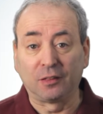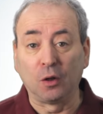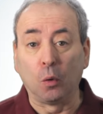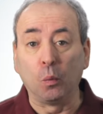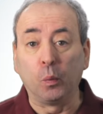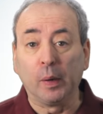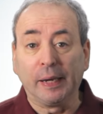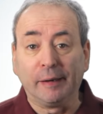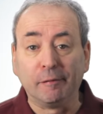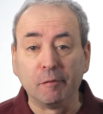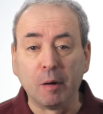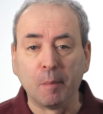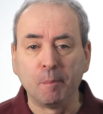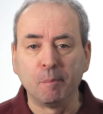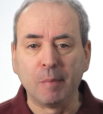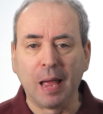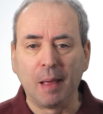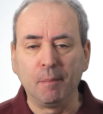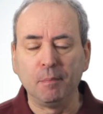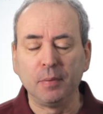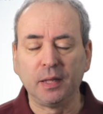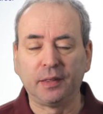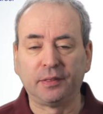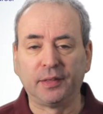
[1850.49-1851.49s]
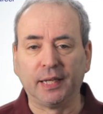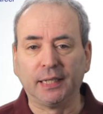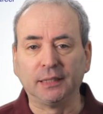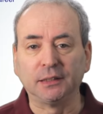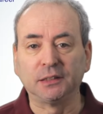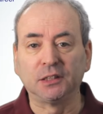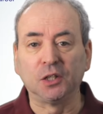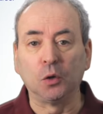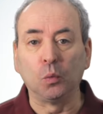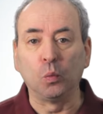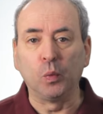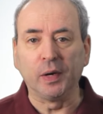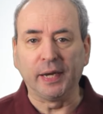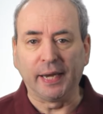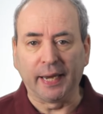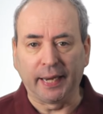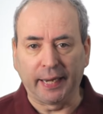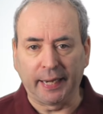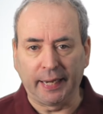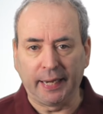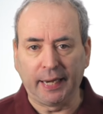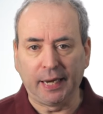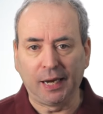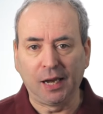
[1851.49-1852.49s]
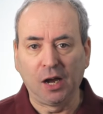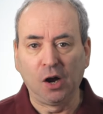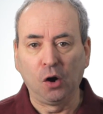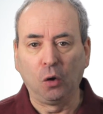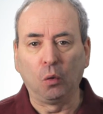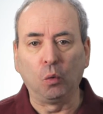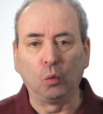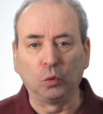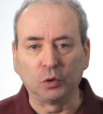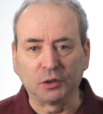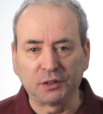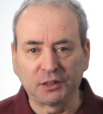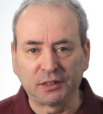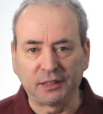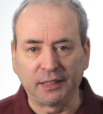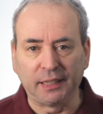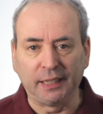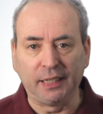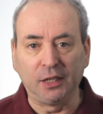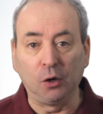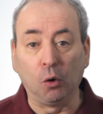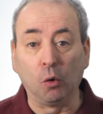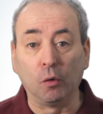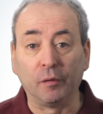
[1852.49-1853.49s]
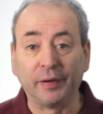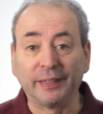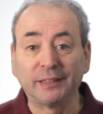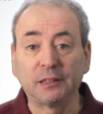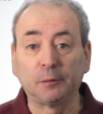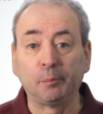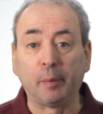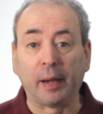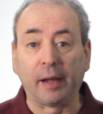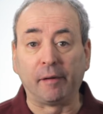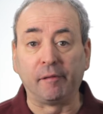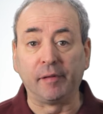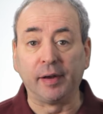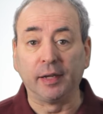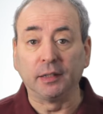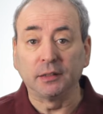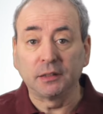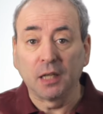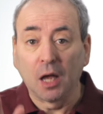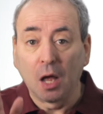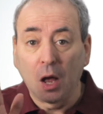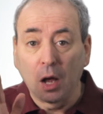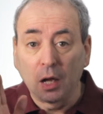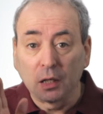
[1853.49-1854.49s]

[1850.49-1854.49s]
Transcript: that we remember things that we hear or see or experience